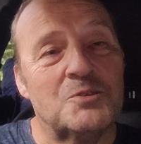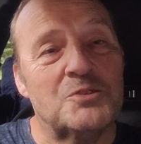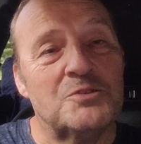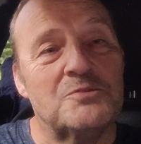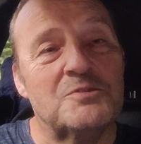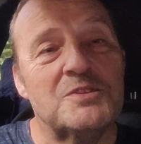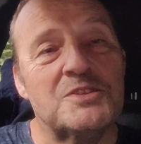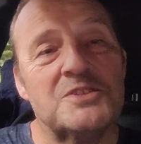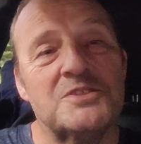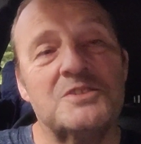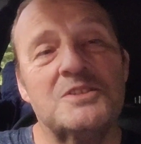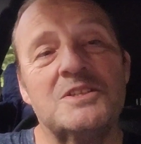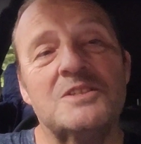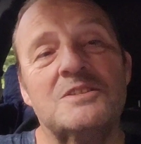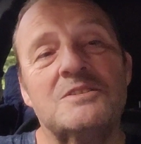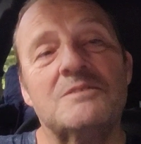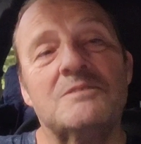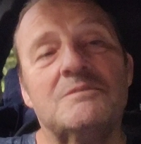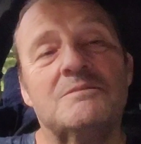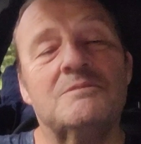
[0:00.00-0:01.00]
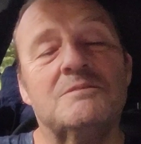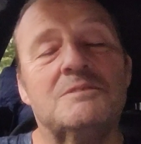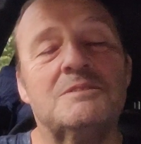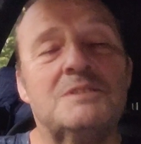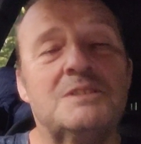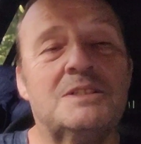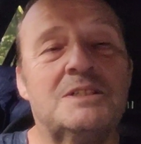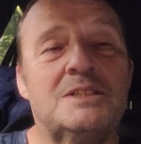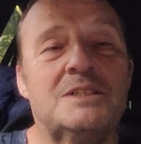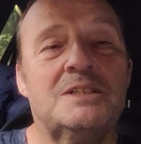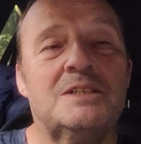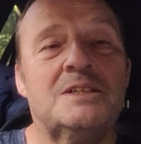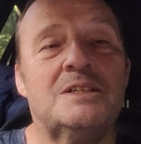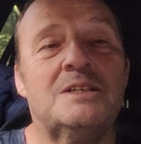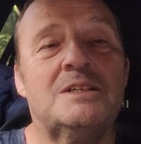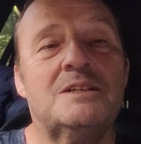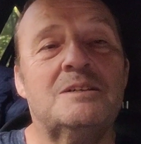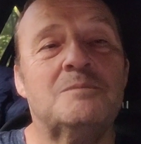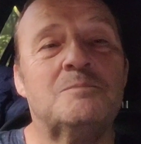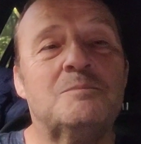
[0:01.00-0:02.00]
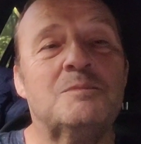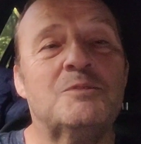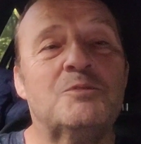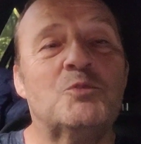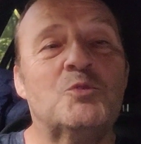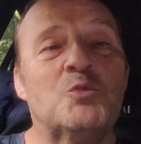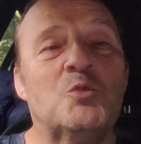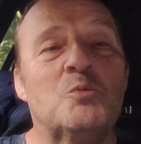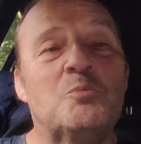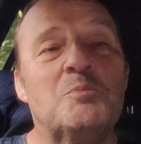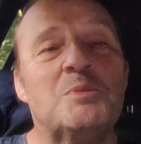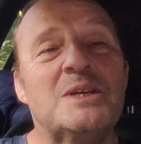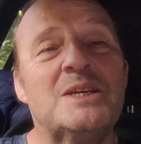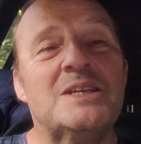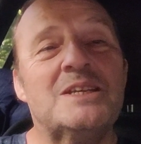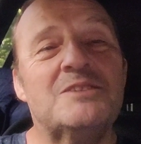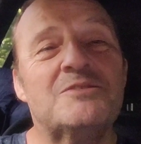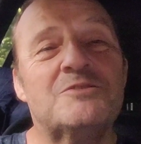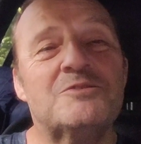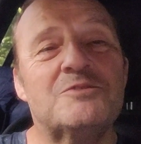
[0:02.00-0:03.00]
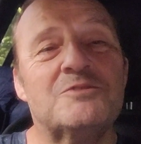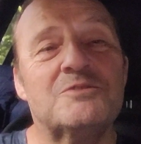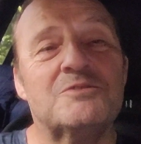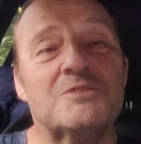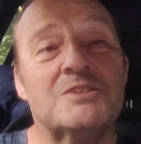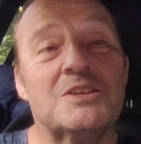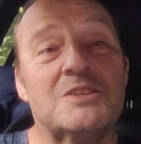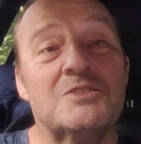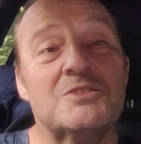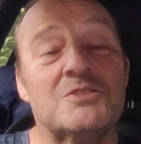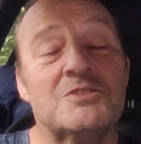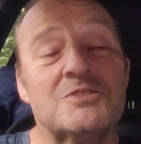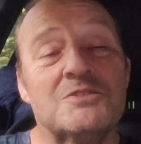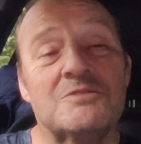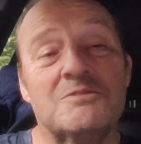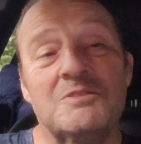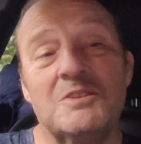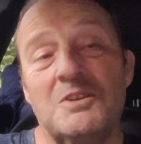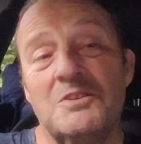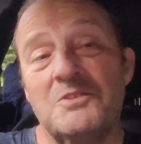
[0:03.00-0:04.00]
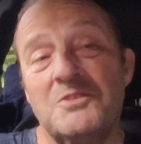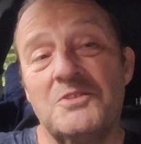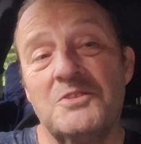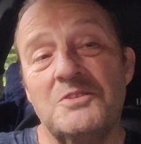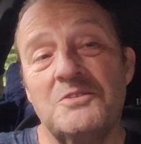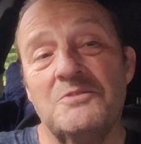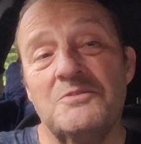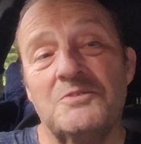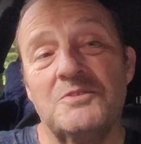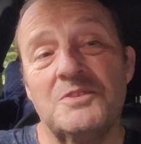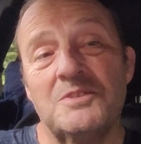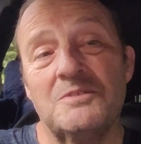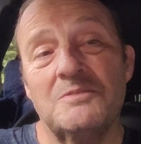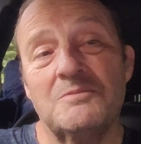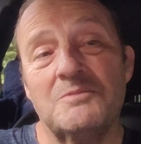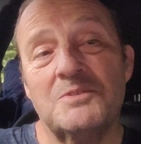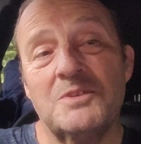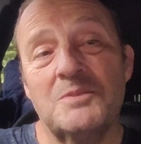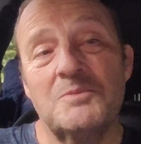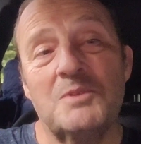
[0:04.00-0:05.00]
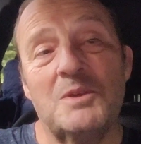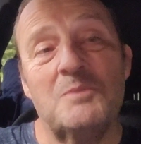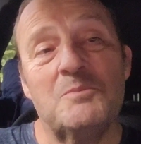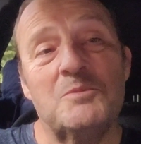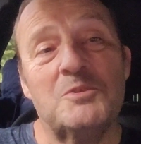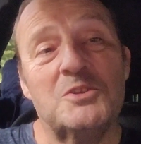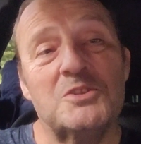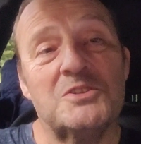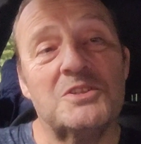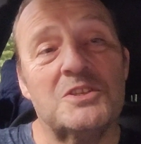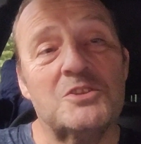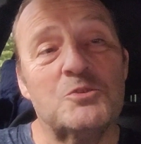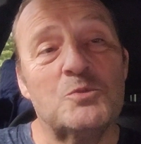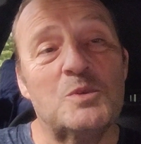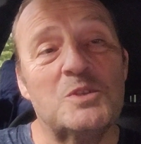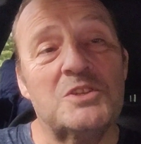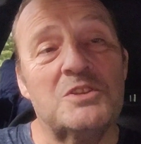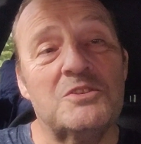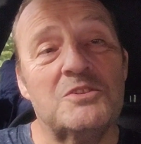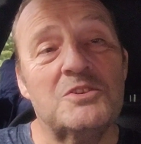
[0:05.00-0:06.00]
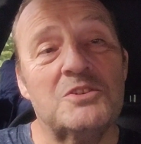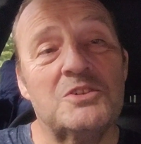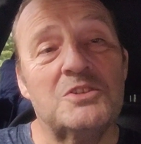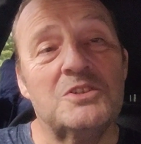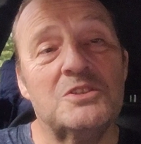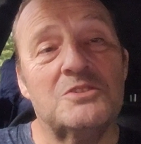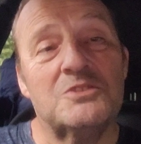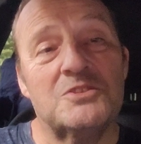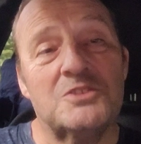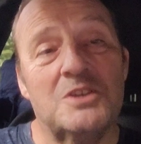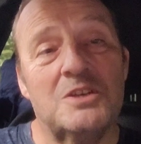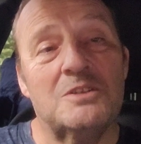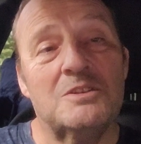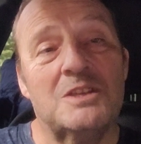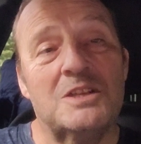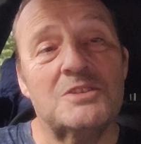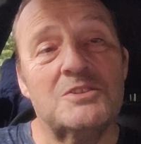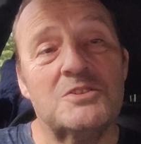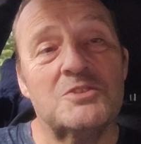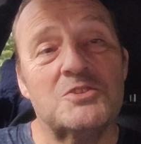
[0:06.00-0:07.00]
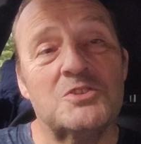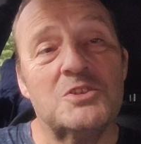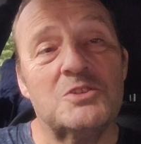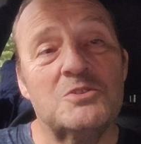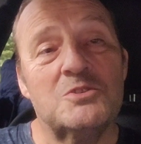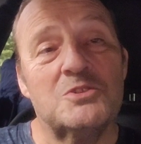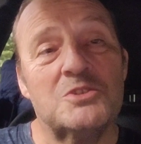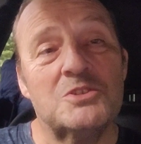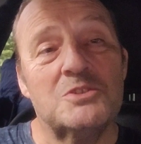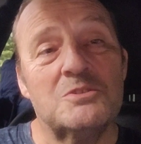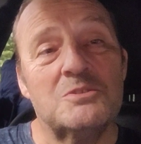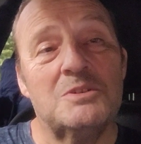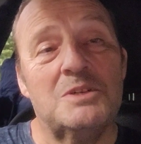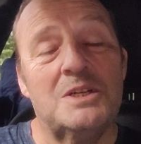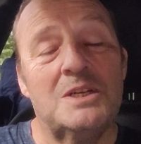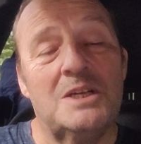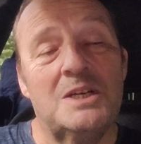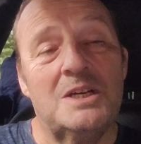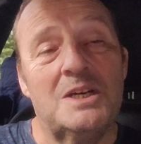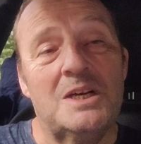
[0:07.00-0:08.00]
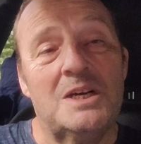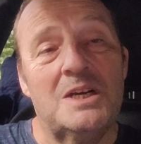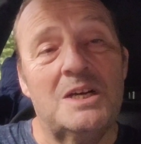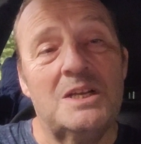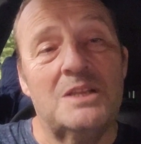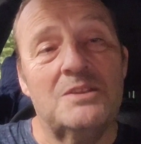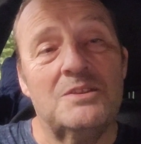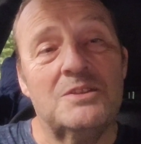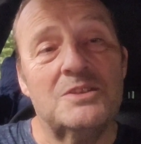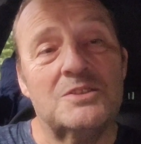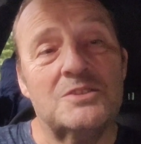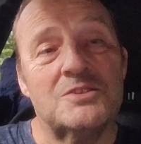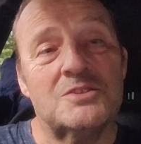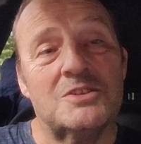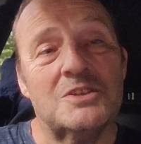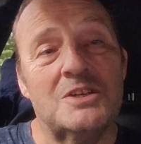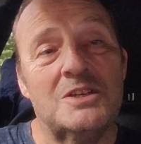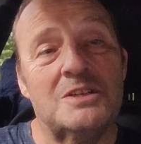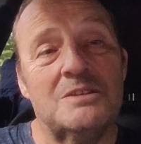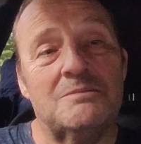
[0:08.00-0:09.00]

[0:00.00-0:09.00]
wasn't visited before me since 9th of September, and it's on the 23rd. So that just shows you that